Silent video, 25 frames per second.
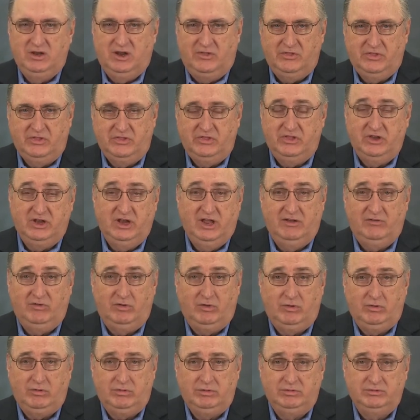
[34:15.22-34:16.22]
Not that the
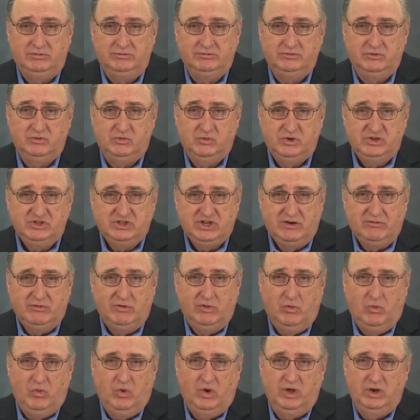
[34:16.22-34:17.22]
devil was
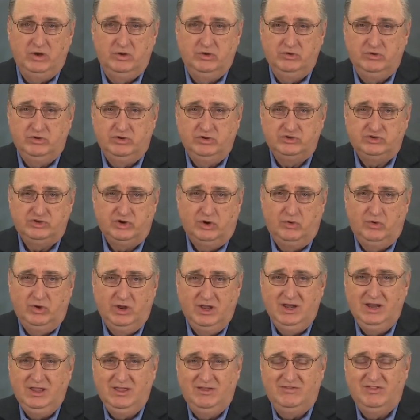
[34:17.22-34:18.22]
ever the one who
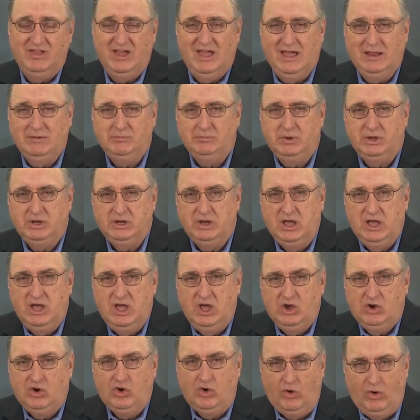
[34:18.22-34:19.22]
controlled any of that, but
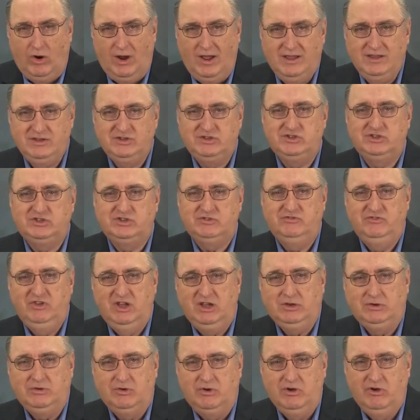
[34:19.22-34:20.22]
Christ's
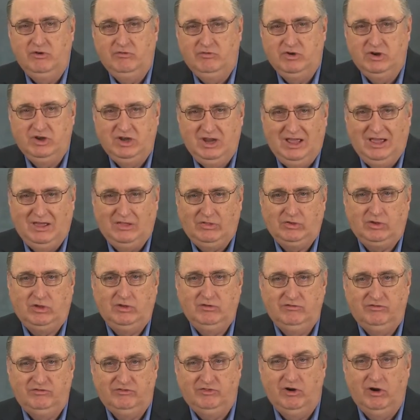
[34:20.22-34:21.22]
victory over death
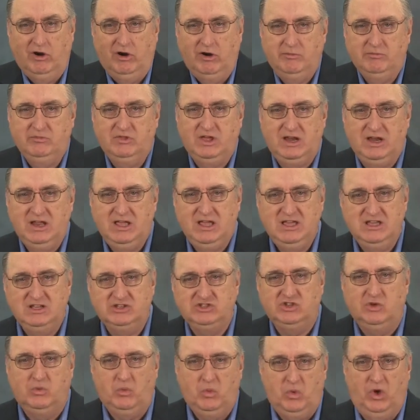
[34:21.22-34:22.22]
confirmed that he
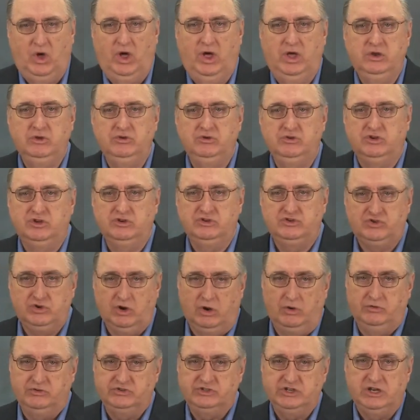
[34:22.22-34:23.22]
is the one who
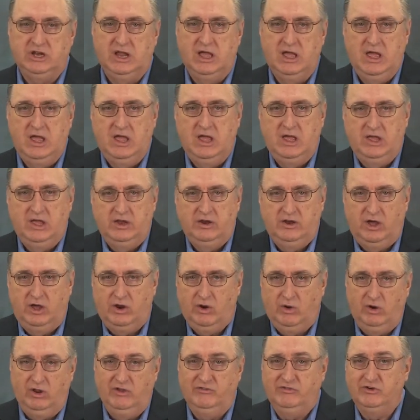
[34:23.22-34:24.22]
controls it,
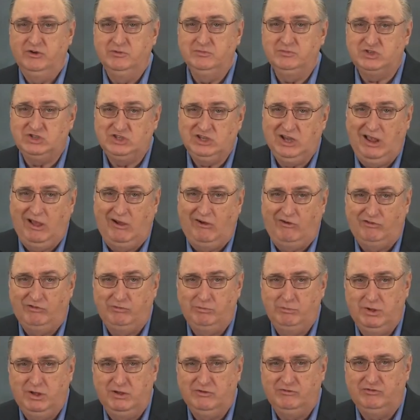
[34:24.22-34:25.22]
not only for
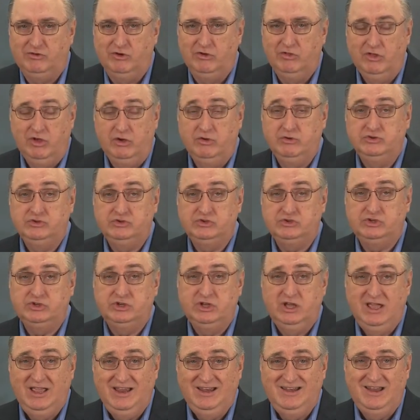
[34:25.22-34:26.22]
himself, but for
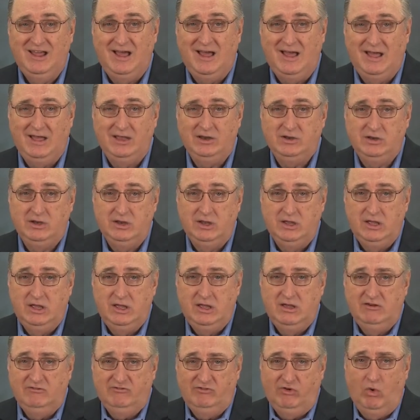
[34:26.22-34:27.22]
those he died
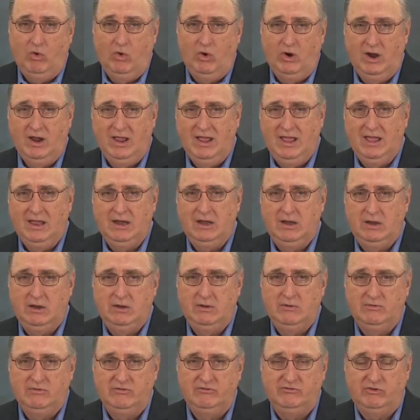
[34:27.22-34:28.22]
for and
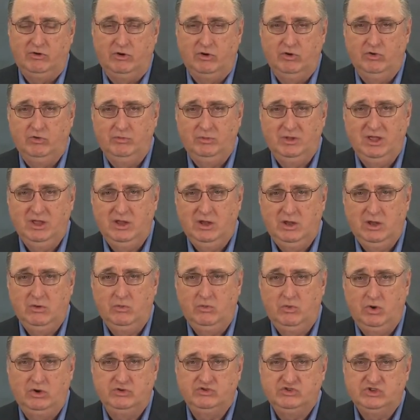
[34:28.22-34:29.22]
for whom he
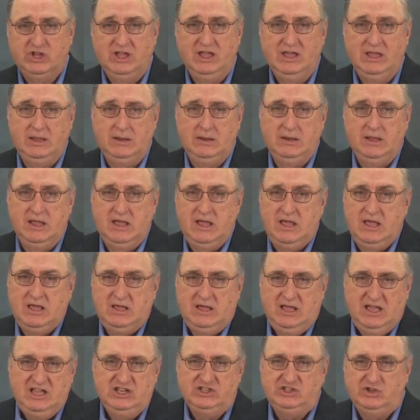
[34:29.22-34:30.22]
rose again.
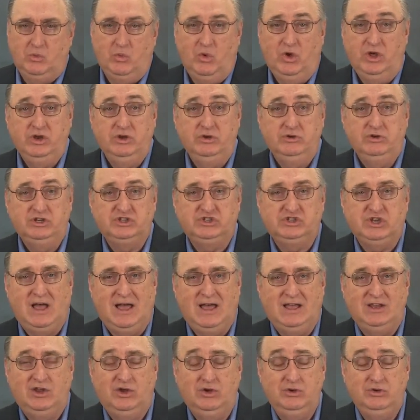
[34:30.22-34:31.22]
He's the one who
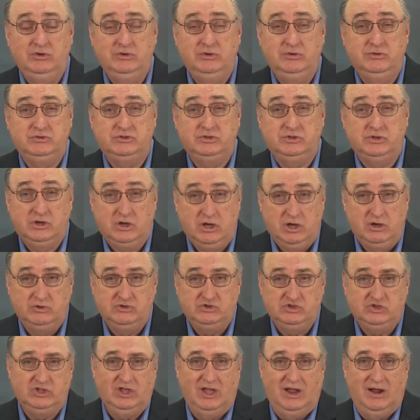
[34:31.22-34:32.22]
decides who
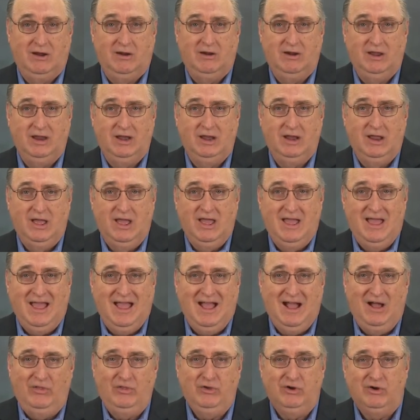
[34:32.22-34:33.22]
goes there and
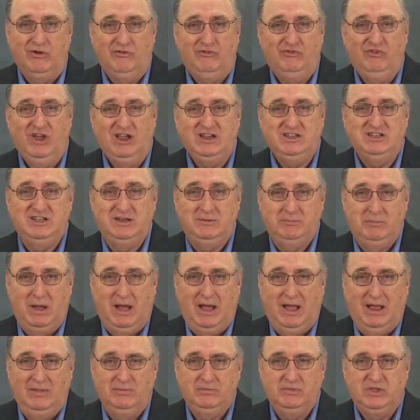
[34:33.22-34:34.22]
how they're affected
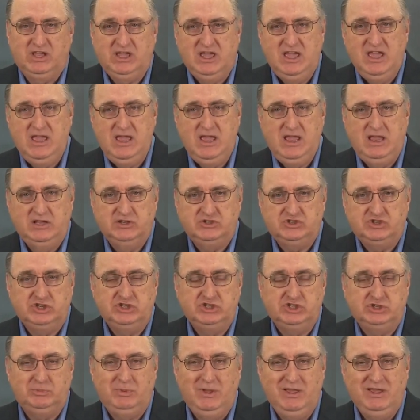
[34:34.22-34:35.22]
by it. The keys
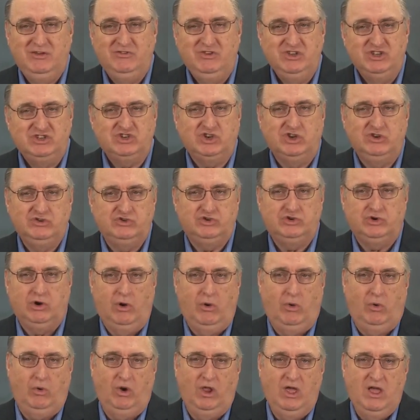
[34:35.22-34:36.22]
speak of his
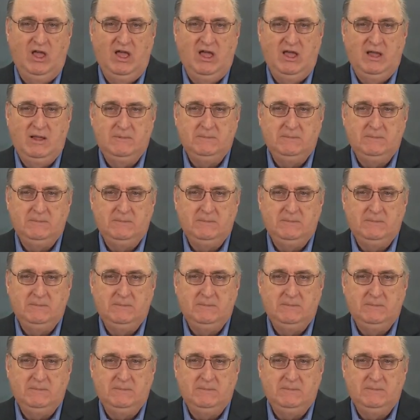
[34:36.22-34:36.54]
control